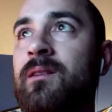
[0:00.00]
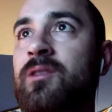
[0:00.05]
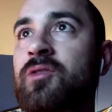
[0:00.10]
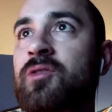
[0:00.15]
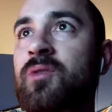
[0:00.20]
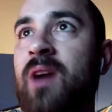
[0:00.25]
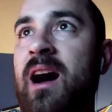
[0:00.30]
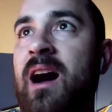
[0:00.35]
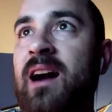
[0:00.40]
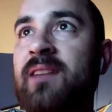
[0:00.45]

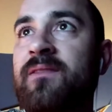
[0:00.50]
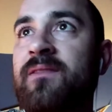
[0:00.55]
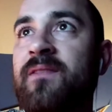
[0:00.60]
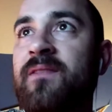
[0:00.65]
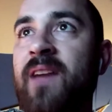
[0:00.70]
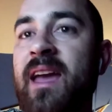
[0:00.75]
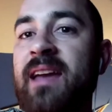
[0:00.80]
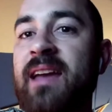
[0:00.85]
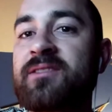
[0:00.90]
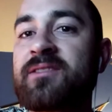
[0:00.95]
Croc
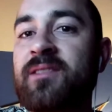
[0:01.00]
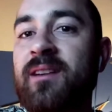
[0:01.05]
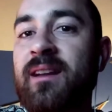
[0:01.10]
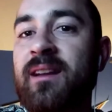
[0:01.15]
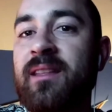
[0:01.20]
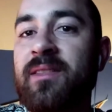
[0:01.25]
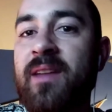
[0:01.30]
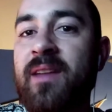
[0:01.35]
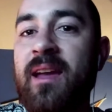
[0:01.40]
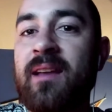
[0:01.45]
face
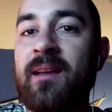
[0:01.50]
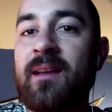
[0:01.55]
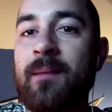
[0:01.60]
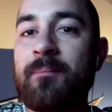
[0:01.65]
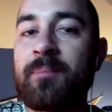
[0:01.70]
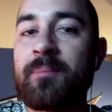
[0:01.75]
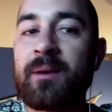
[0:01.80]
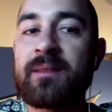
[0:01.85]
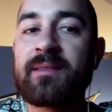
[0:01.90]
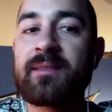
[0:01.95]
or
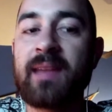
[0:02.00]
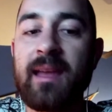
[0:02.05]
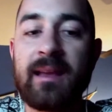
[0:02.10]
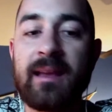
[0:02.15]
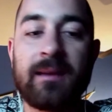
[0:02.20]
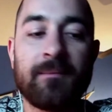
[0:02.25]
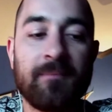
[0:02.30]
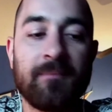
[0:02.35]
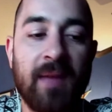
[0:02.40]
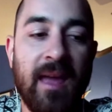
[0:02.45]
anything, but
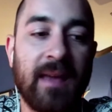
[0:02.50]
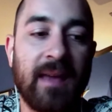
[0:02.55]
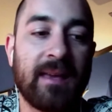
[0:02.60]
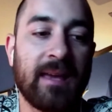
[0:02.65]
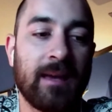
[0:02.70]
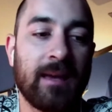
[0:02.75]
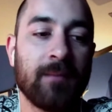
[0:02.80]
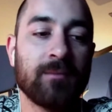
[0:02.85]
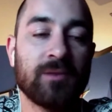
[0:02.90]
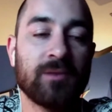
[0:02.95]
they could
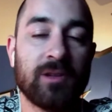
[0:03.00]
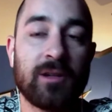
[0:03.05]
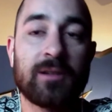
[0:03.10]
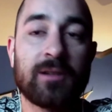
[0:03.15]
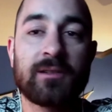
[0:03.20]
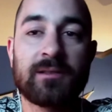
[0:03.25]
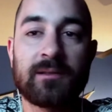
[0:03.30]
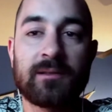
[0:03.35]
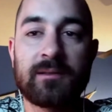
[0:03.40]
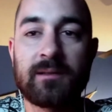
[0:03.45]
make him
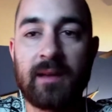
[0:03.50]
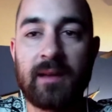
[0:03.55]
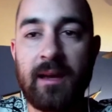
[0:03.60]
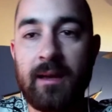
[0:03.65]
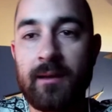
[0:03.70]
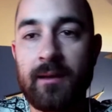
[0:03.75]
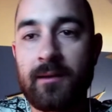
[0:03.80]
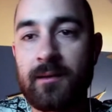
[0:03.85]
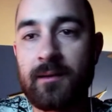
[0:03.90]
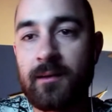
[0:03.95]
look
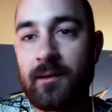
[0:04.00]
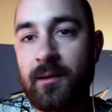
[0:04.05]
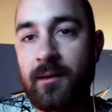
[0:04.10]
like.